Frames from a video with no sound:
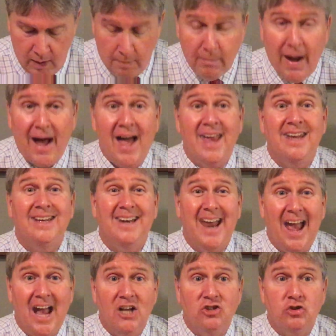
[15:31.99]
by a
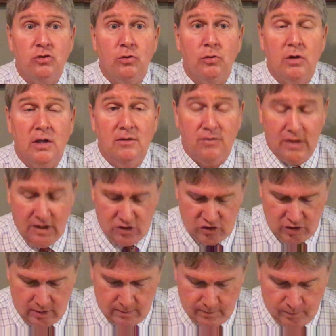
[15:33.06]
national
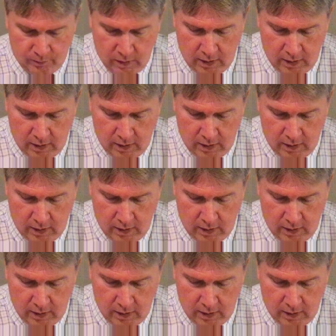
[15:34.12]
convention